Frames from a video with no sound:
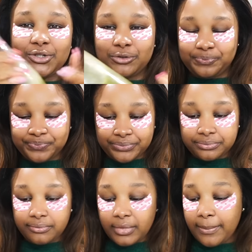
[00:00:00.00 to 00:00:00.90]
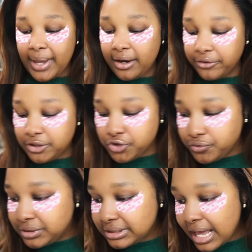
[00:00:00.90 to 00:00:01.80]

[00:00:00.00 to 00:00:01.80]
So my green juice.